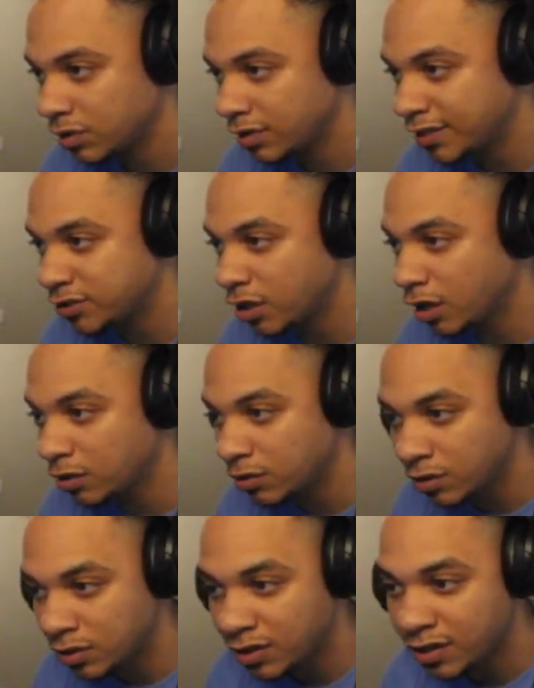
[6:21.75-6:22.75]
Let's
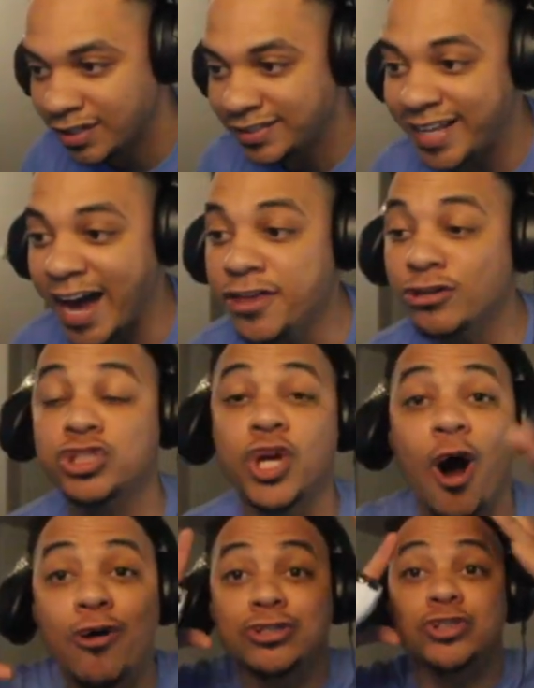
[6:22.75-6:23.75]
go. Daniel
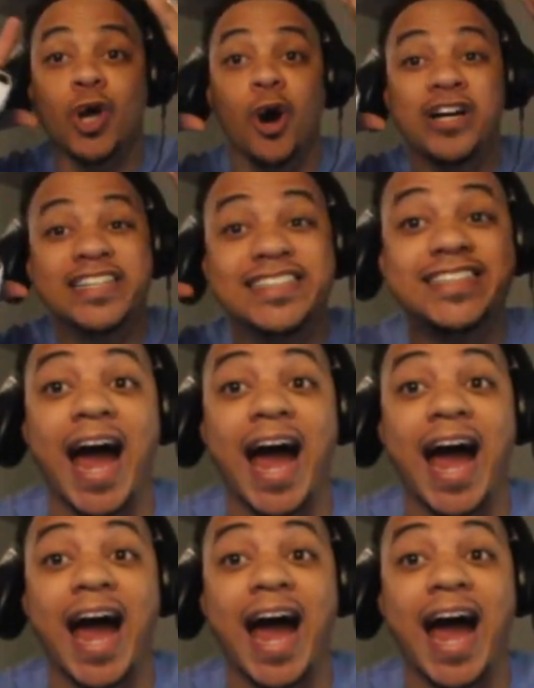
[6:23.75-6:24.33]
Jones oh. throwing